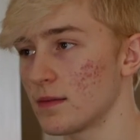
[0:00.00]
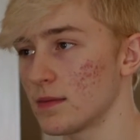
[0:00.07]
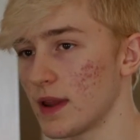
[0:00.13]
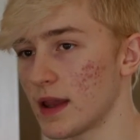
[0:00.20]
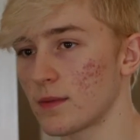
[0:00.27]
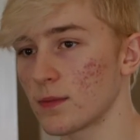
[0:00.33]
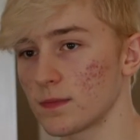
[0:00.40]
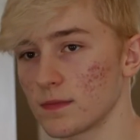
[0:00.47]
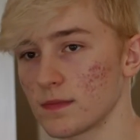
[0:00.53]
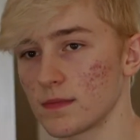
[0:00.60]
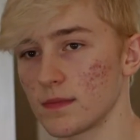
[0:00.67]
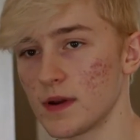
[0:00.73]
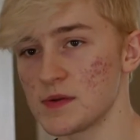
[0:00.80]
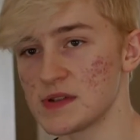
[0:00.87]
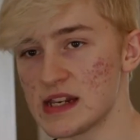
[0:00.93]
like,
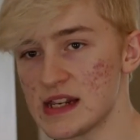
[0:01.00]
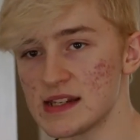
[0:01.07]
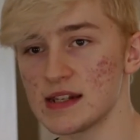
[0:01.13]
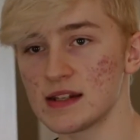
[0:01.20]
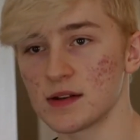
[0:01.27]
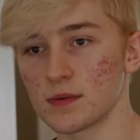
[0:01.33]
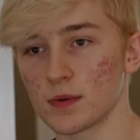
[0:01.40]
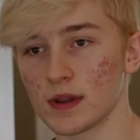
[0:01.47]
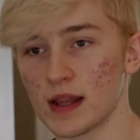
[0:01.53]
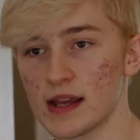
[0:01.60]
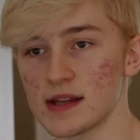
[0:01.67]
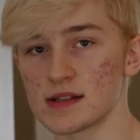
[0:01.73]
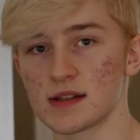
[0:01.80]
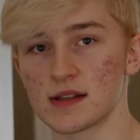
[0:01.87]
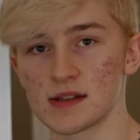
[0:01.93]
it was easy to
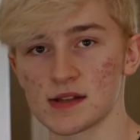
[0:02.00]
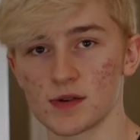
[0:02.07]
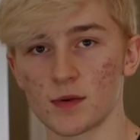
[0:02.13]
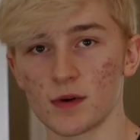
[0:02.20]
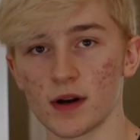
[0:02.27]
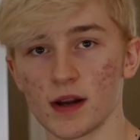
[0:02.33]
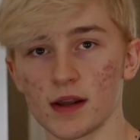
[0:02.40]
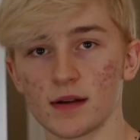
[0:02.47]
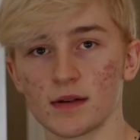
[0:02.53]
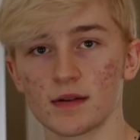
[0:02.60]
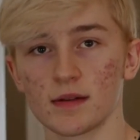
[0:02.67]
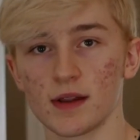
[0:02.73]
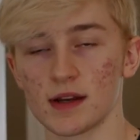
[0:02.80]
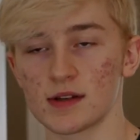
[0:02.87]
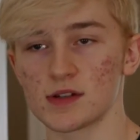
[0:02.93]
relate to the story.
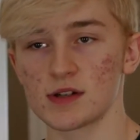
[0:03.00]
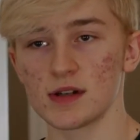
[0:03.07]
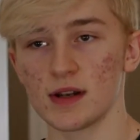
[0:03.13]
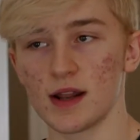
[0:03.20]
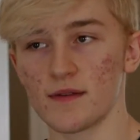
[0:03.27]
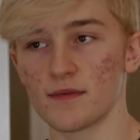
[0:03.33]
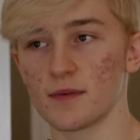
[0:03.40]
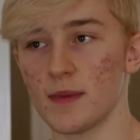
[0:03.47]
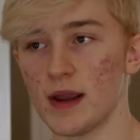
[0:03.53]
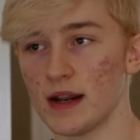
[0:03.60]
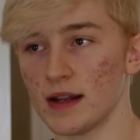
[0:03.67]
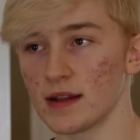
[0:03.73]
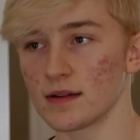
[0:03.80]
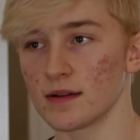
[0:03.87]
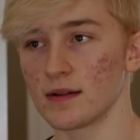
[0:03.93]
Like, she never made
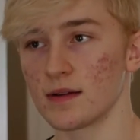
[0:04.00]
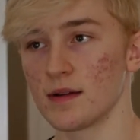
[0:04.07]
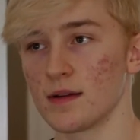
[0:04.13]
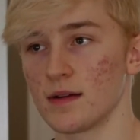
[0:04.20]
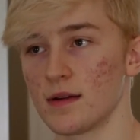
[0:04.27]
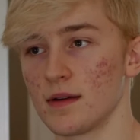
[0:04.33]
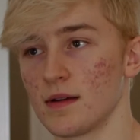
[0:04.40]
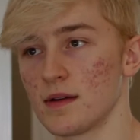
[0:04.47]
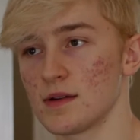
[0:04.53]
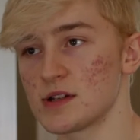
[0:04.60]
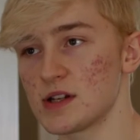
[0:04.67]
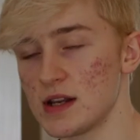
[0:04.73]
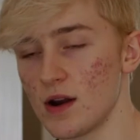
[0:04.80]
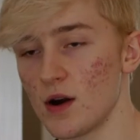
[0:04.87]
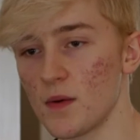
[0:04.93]
it,
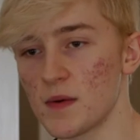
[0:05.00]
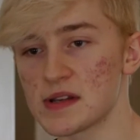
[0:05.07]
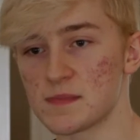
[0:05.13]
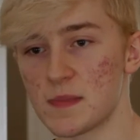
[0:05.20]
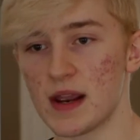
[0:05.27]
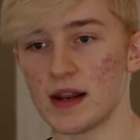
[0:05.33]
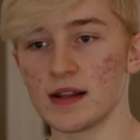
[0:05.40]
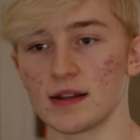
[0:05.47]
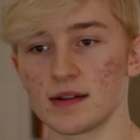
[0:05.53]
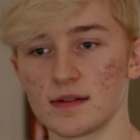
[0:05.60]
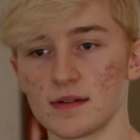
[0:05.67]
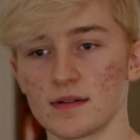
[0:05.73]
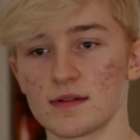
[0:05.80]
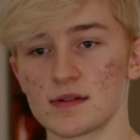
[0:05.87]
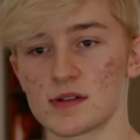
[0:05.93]
she always made it
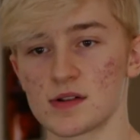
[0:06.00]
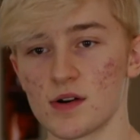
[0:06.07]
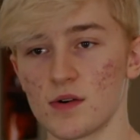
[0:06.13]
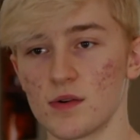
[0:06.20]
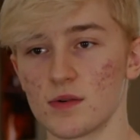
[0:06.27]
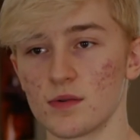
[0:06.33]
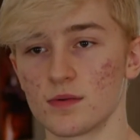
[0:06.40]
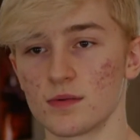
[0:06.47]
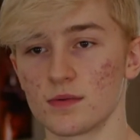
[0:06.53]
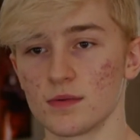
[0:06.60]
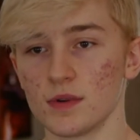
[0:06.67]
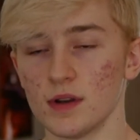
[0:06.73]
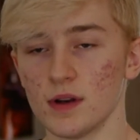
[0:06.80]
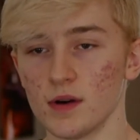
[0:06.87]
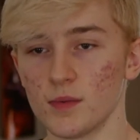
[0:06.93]
so,
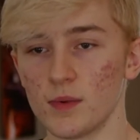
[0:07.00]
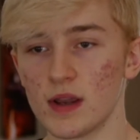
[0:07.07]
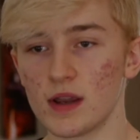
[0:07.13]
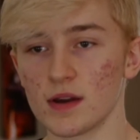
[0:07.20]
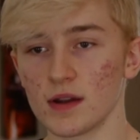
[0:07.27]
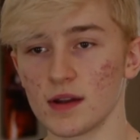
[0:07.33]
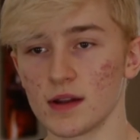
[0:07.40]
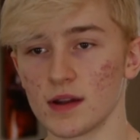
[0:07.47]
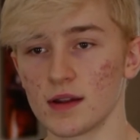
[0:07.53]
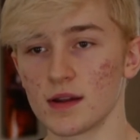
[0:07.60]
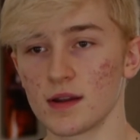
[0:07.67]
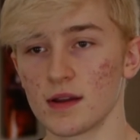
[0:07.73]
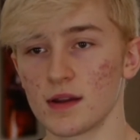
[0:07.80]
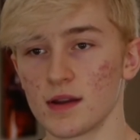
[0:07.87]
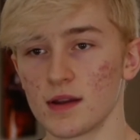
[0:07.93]
you know, we could
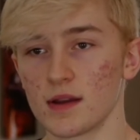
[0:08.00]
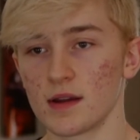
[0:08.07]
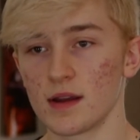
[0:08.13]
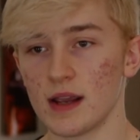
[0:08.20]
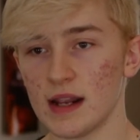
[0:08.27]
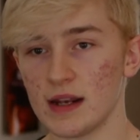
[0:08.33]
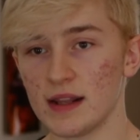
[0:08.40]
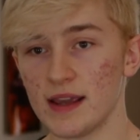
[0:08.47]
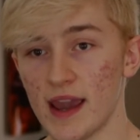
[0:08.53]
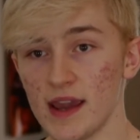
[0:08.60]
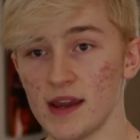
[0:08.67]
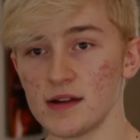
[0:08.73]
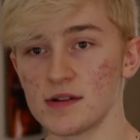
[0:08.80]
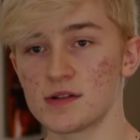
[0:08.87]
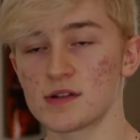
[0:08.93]

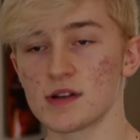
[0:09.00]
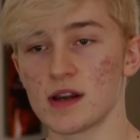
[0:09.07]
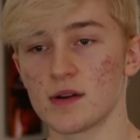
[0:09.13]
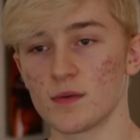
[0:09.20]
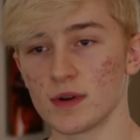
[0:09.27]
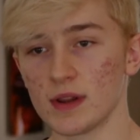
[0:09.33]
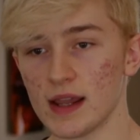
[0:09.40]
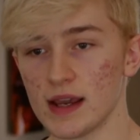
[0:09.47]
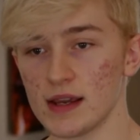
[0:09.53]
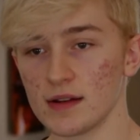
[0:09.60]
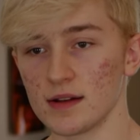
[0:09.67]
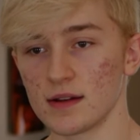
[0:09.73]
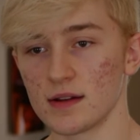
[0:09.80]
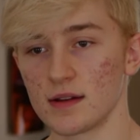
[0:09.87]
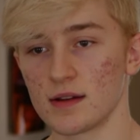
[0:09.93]
engage and
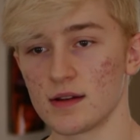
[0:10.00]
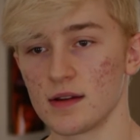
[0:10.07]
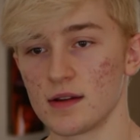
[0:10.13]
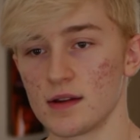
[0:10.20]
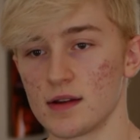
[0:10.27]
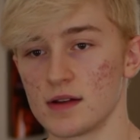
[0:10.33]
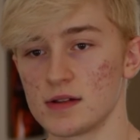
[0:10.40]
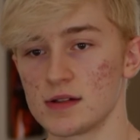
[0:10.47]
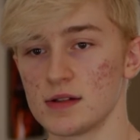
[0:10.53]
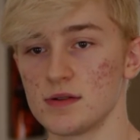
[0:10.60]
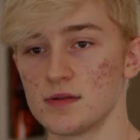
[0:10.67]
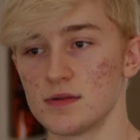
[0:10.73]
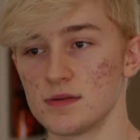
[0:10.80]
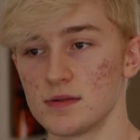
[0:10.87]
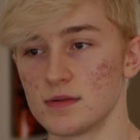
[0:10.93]
relate
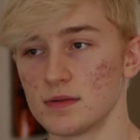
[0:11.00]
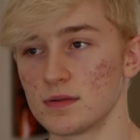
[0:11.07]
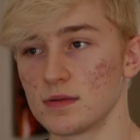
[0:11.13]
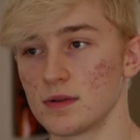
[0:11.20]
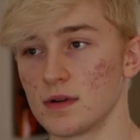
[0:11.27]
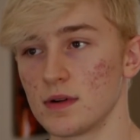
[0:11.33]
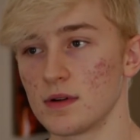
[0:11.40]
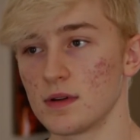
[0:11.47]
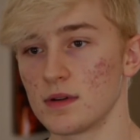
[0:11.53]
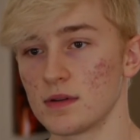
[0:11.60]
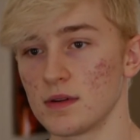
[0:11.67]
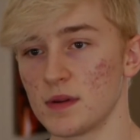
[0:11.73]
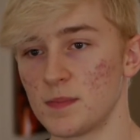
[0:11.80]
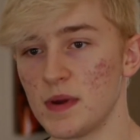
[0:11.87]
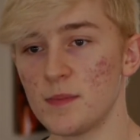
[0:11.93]
to
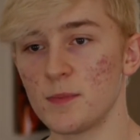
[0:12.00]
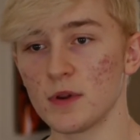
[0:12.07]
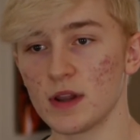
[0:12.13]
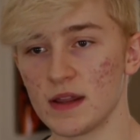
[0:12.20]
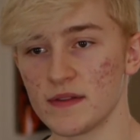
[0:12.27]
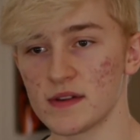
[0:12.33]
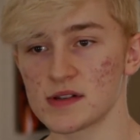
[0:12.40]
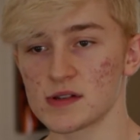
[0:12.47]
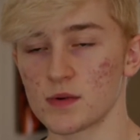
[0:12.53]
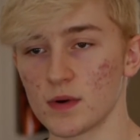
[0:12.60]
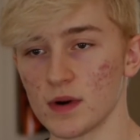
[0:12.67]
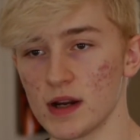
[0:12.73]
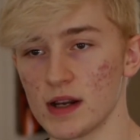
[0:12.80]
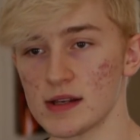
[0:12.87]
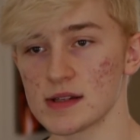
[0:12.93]
the people in the
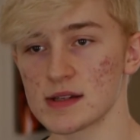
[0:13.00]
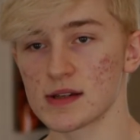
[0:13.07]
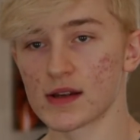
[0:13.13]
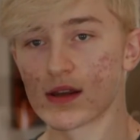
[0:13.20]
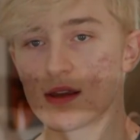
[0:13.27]
stories.